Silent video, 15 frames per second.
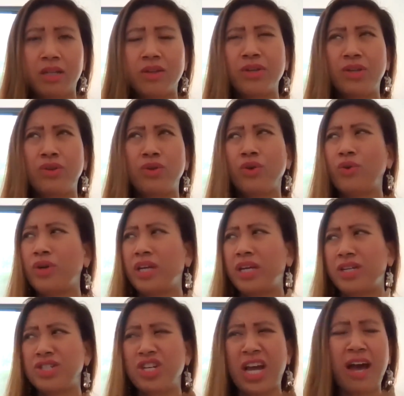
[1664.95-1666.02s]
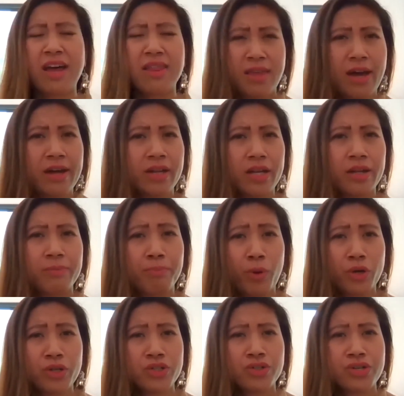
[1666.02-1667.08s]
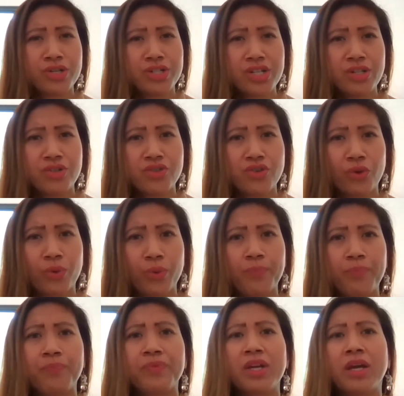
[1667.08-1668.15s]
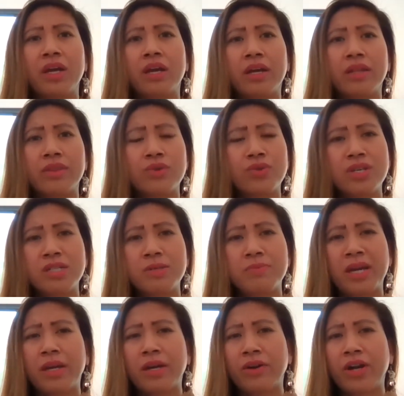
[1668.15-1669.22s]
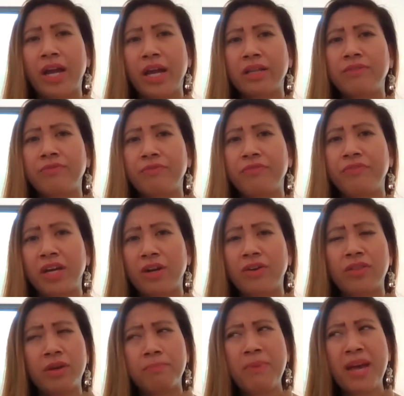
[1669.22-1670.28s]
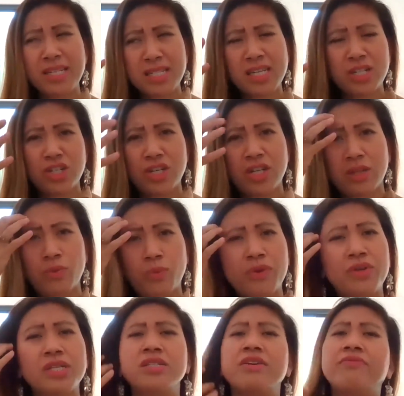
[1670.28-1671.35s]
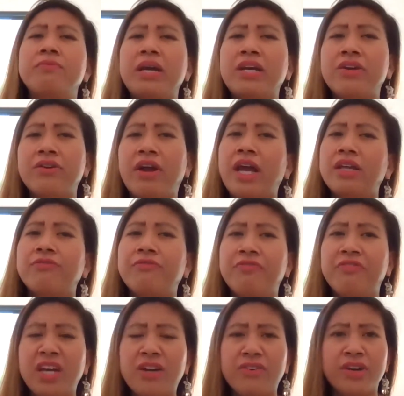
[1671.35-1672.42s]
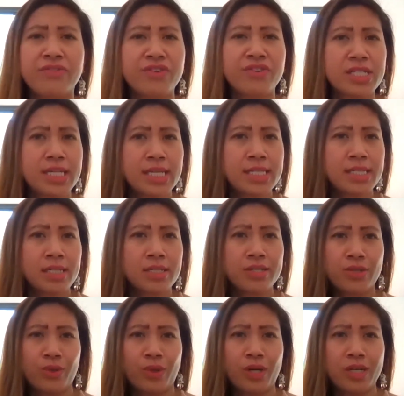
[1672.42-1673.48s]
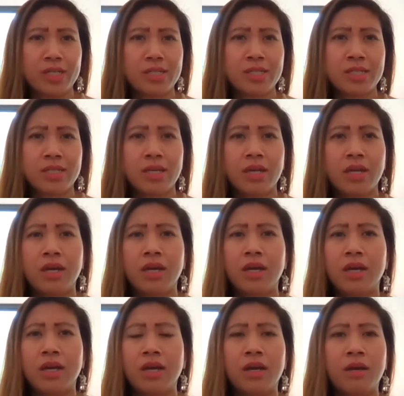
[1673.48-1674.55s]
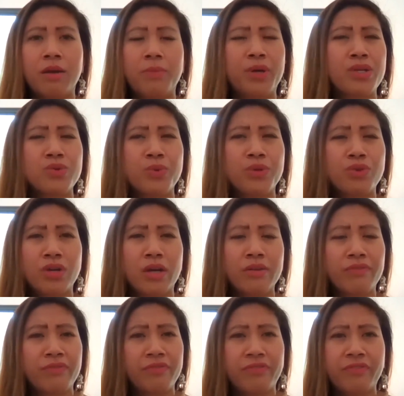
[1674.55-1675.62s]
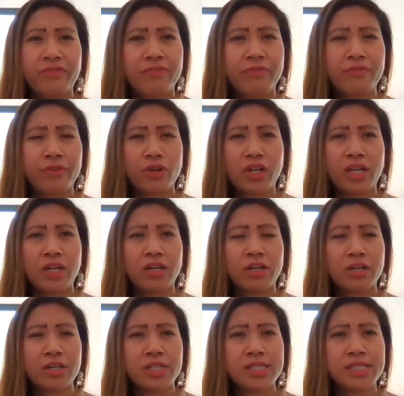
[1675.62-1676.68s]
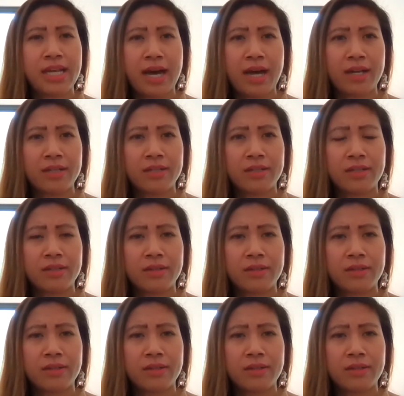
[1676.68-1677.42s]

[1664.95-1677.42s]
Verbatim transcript: You know, she had that imposter syndrome. So this may create fear. The message that we receive may create fear and resistance to us because we do not fully understand.